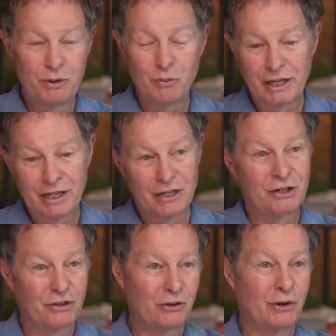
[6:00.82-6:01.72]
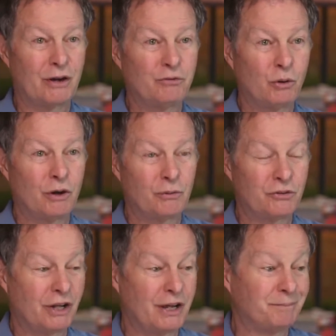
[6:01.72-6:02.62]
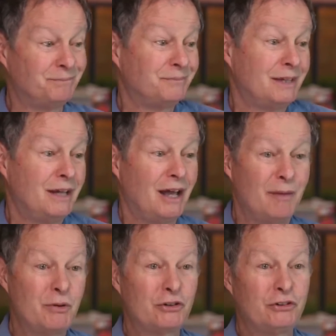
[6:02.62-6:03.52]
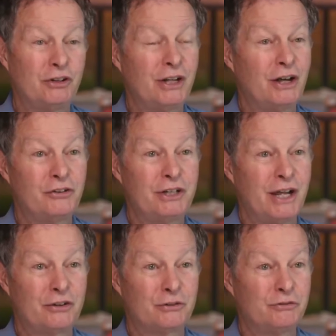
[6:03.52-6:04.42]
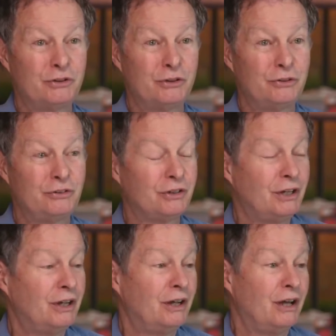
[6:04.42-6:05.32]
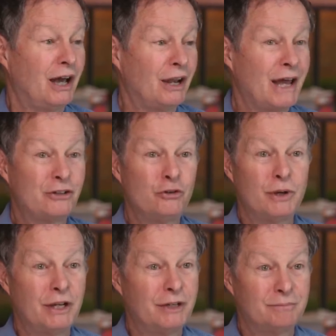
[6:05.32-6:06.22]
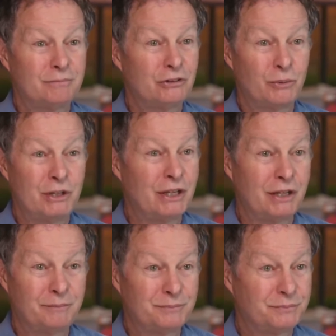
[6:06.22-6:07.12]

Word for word: and we want to get in on the ground floor. It was like, I'm interested in healthy natural foods. I like doing it, so we did it.